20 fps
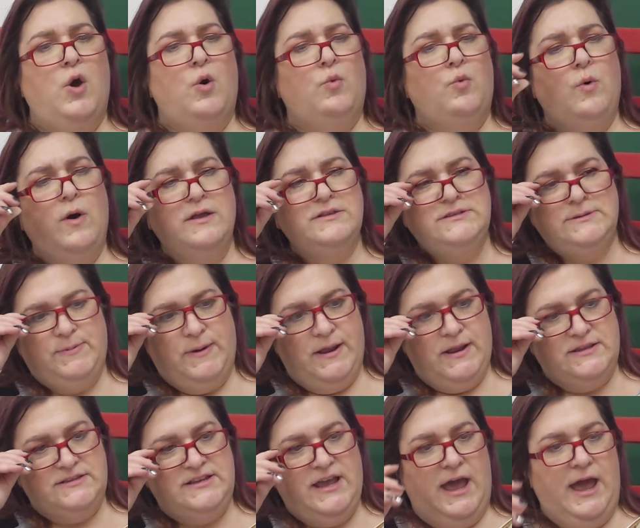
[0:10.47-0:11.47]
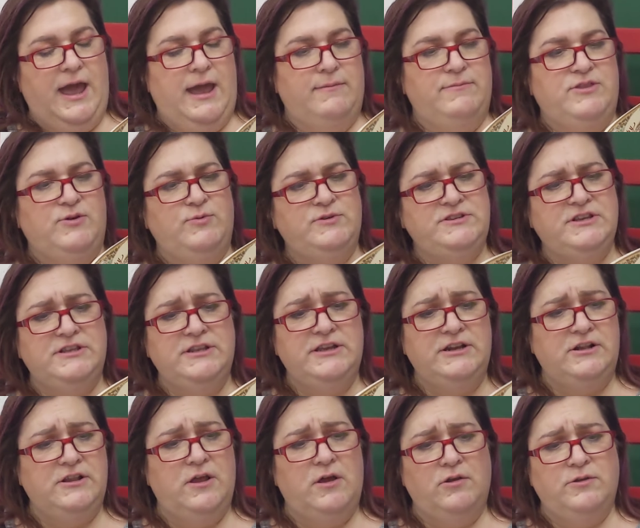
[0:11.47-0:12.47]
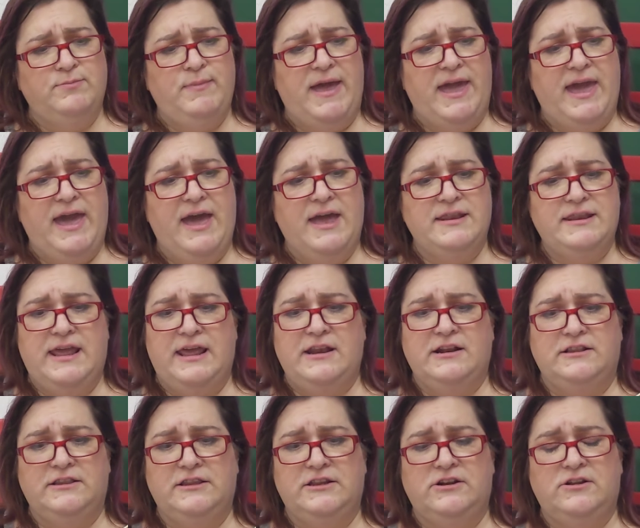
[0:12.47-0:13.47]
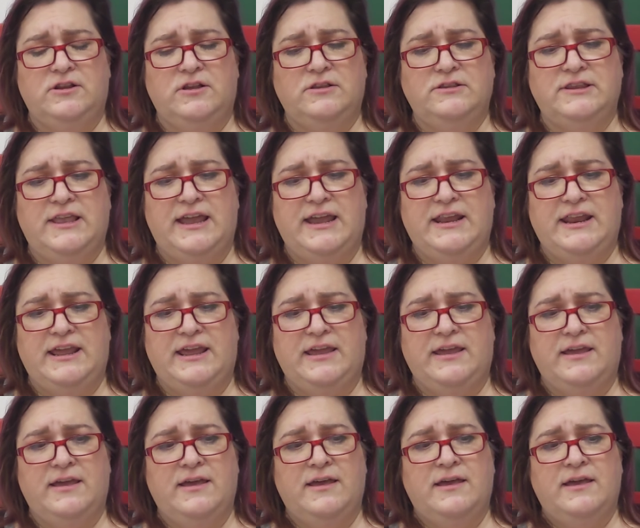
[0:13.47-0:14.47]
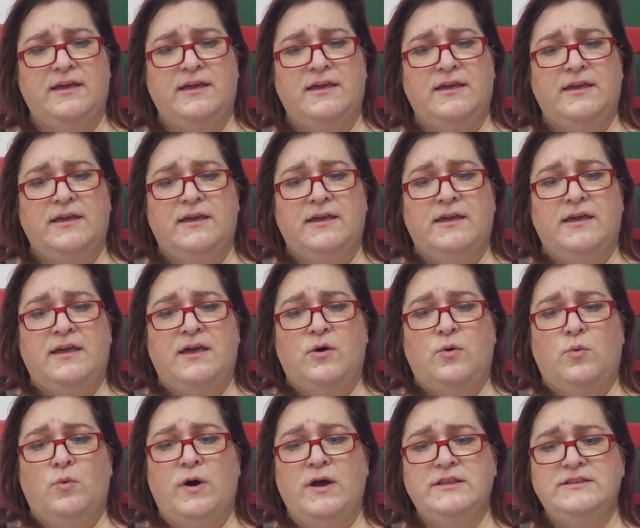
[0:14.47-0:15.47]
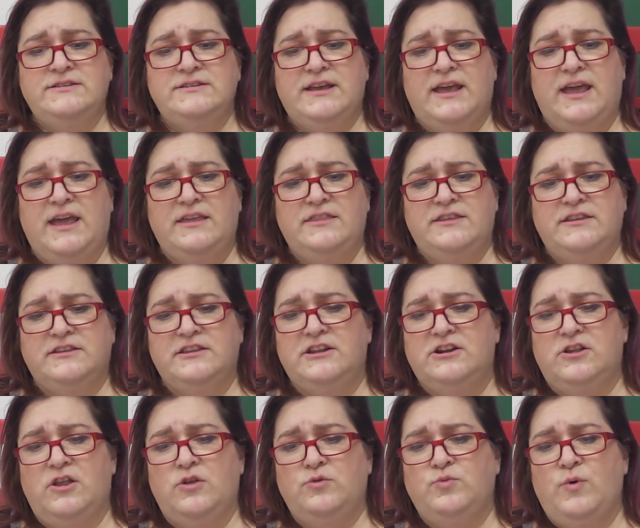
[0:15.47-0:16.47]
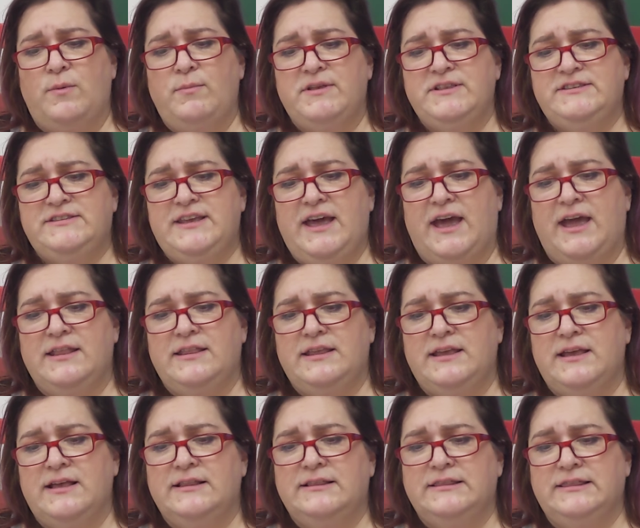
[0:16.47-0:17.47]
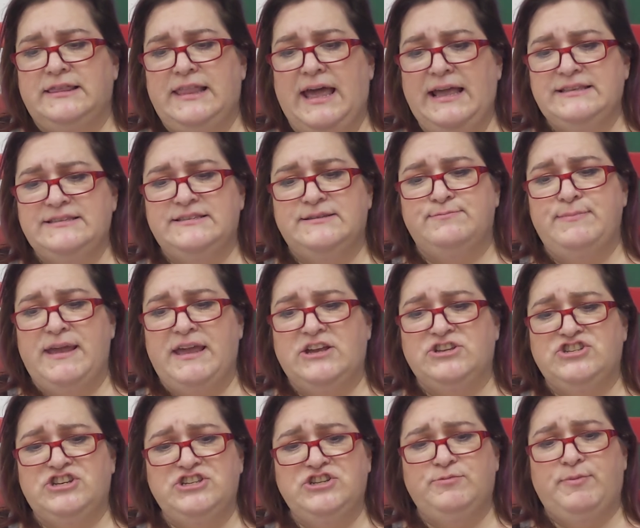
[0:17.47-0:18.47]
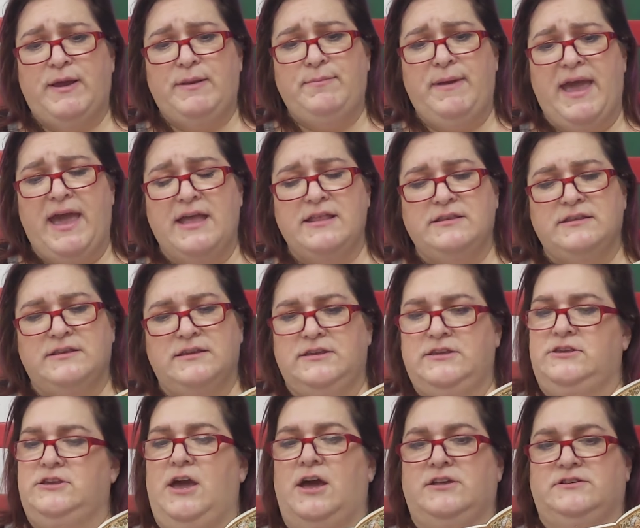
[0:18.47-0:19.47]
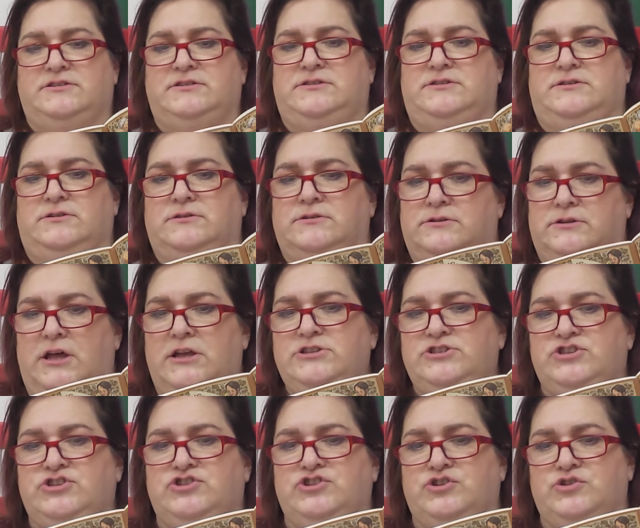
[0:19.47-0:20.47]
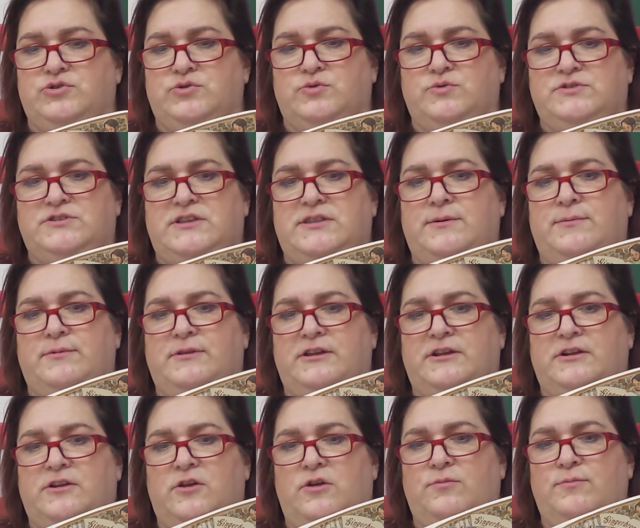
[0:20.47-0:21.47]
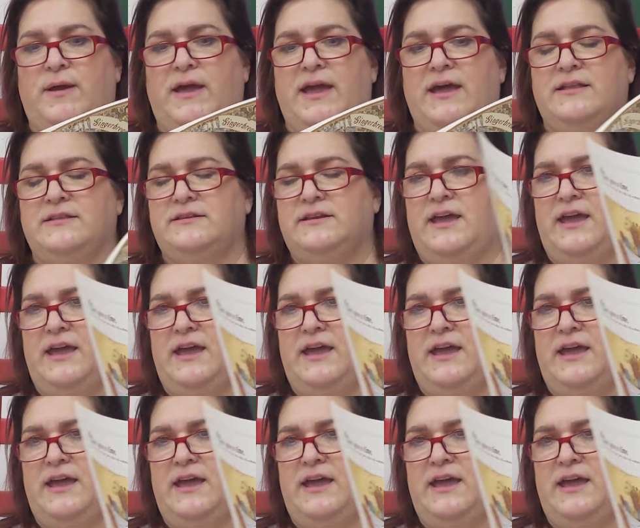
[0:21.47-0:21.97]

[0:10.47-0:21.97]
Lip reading: Once upon a time, there was a little old man and a little old lady. One day, the little old woman said, "Let's make a gingerbread man." "Yes, let's do," said the little old man.